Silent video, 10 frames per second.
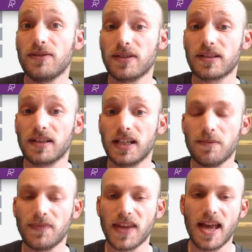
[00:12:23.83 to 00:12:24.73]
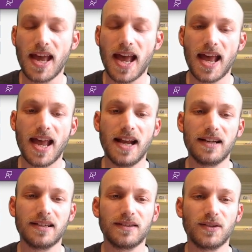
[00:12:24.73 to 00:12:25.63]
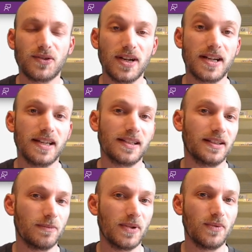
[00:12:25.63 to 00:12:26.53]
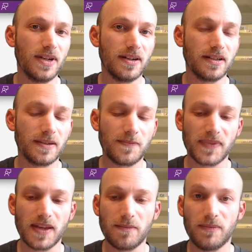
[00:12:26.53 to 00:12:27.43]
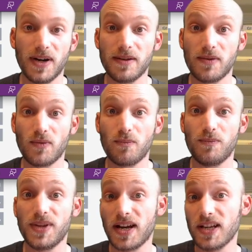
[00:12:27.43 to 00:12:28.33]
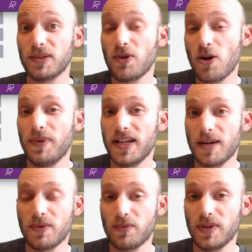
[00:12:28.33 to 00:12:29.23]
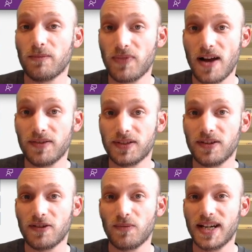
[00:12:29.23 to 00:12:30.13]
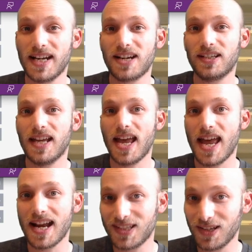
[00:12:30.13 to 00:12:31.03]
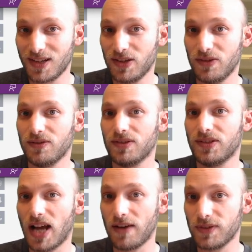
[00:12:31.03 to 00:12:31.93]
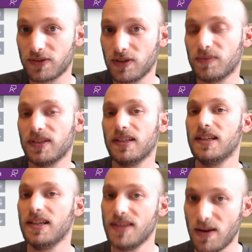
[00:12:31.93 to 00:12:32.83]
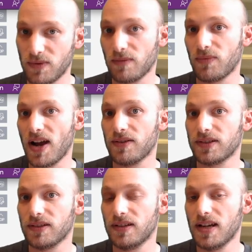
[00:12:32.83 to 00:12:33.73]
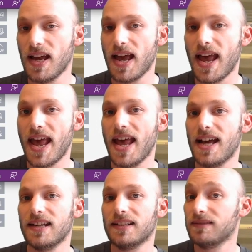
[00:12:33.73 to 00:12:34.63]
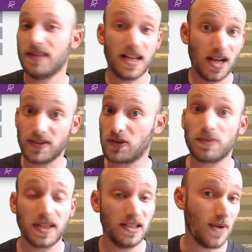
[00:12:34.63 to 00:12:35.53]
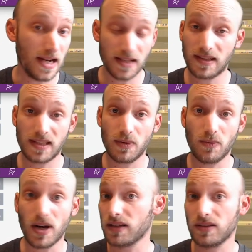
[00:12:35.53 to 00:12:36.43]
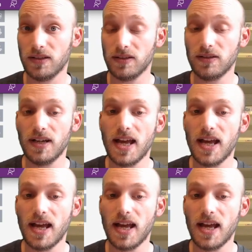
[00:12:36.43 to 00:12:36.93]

Selenium? And the trick is a little bit weird, but because we're opening up a real browser, we can actually execute JavaScript in that real browser, and that JavaScript can do anything that we want it to do.